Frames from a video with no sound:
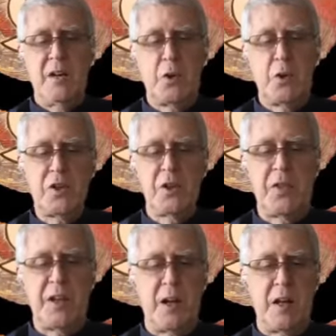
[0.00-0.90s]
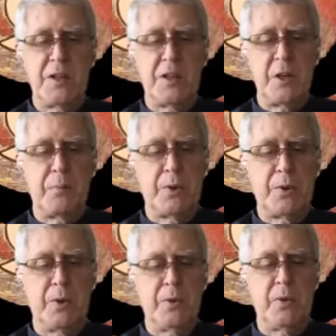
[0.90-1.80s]
Christian theology
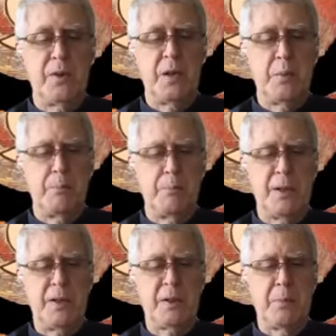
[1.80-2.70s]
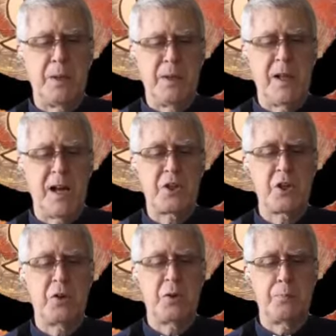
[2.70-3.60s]
produced
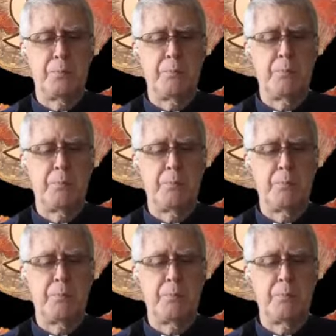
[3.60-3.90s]
epistemological